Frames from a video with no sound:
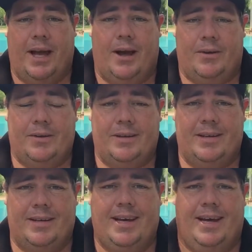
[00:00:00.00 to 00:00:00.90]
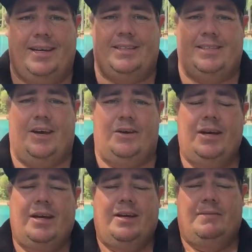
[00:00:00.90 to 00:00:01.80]
go. Okay, so
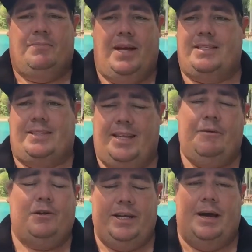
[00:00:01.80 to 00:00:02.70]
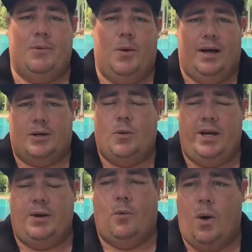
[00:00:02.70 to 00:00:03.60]
that's definitely number one,
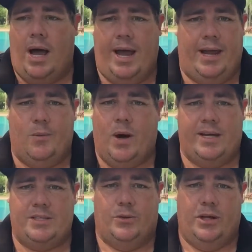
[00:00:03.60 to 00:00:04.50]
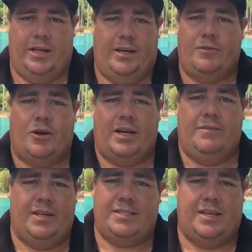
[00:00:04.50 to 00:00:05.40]
quitting way too early. You've got to
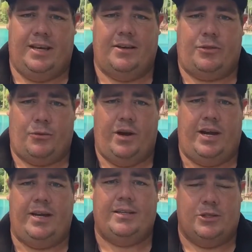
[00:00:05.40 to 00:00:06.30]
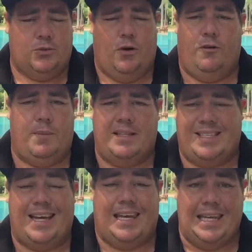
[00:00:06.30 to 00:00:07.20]
give this thing 3 to 12
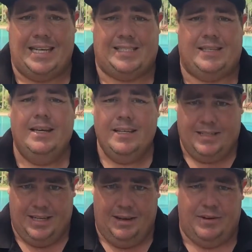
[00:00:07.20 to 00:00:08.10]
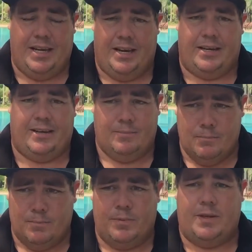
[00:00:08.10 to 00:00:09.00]
months at least to even get it,
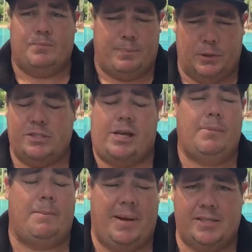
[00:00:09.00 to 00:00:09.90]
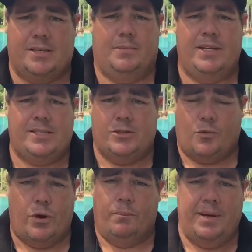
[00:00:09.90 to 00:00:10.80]
build some momentum. This is a
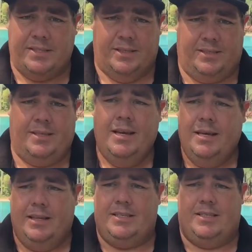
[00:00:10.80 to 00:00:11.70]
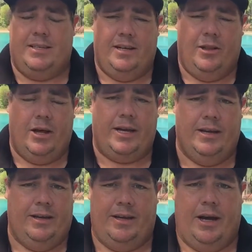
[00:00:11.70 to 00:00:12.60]
real business. This isn't like
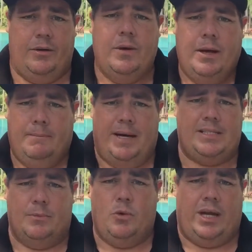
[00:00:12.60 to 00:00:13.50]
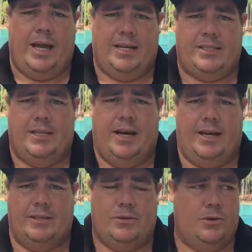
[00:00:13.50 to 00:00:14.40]
make some quick cash
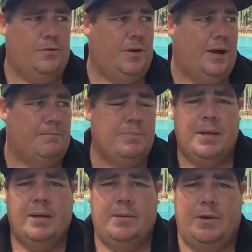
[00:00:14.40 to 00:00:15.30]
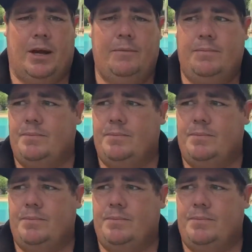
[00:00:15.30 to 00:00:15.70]
today and sort of have a